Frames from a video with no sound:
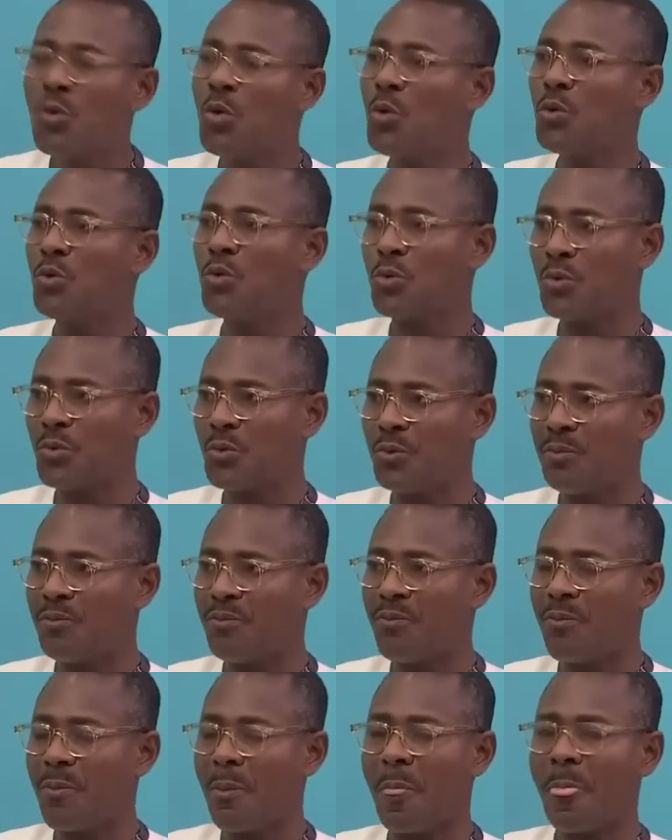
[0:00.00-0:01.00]
go through,
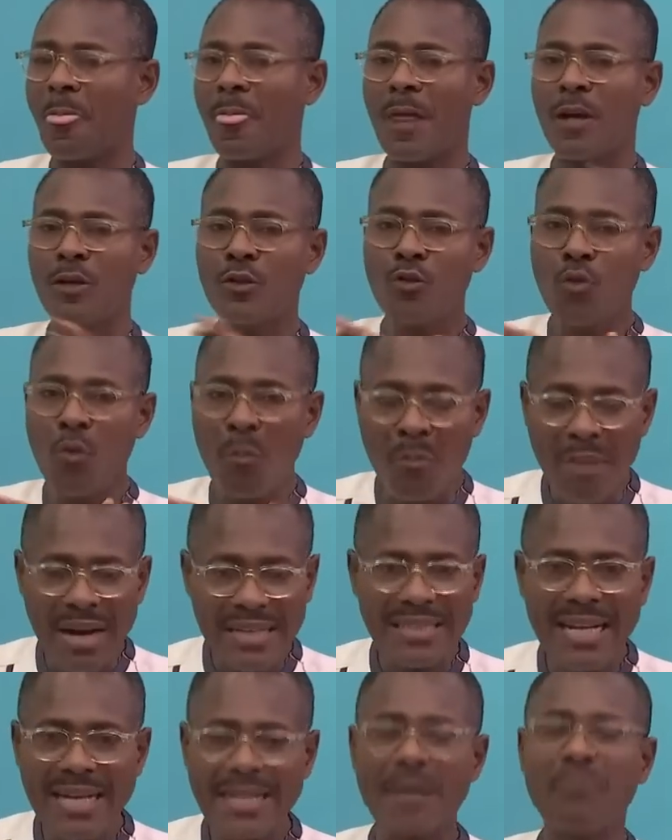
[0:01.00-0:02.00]
no
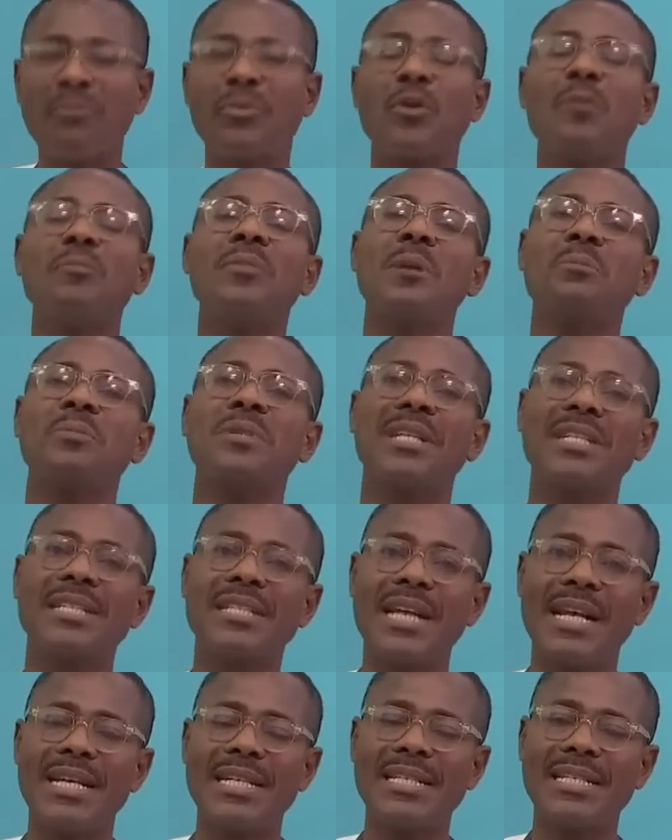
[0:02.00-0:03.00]
matter the problems and
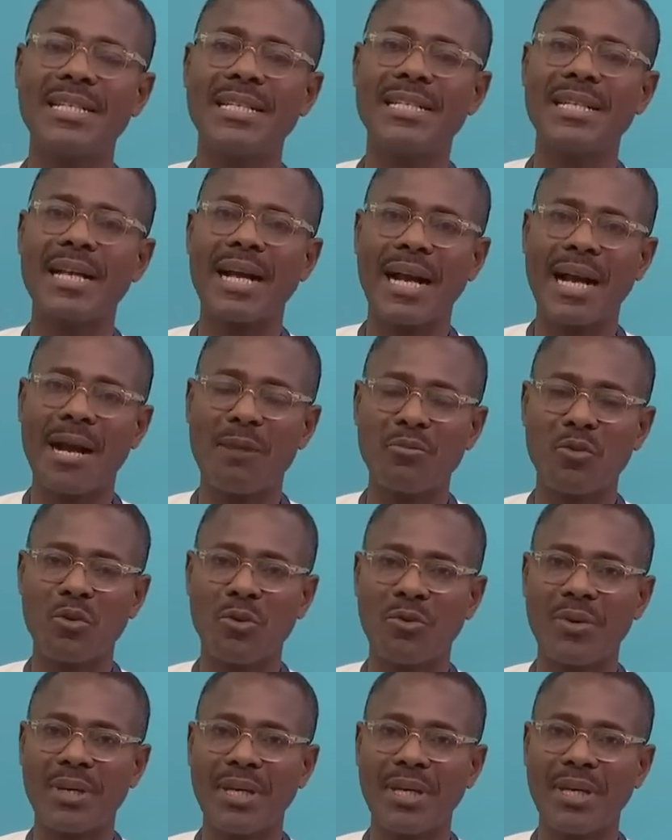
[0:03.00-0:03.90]
challenges that come your way,